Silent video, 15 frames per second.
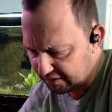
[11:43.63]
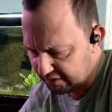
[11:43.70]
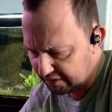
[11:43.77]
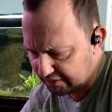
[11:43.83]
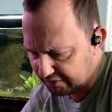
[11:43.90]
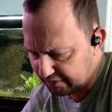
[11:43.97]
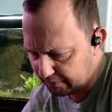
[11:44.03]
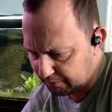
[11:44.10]

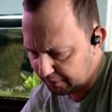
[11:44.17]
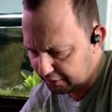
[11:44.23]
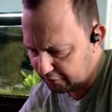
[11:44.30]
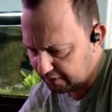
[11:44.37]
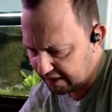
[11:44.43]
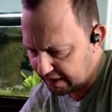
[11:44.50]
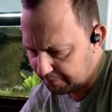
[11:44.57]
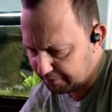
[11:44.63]
Is it window
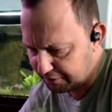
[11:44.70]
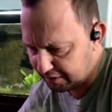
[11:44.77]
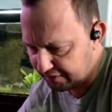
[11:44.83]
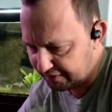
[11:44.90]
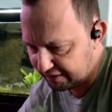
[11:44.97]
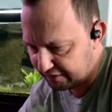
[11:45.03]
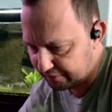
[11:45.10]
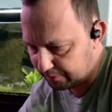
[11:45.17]
capture? I
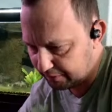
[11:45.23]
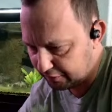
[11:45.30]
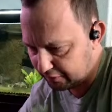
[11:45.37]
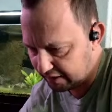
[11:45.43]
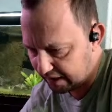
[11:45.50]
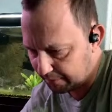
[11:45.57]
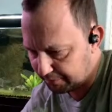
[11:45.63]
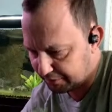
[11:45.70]
think it's window
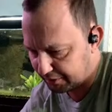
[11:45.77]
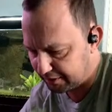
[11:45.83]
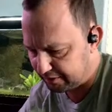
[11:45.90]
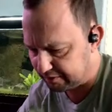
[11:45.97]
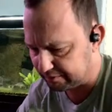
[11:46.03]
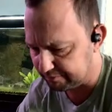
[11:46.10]
capture.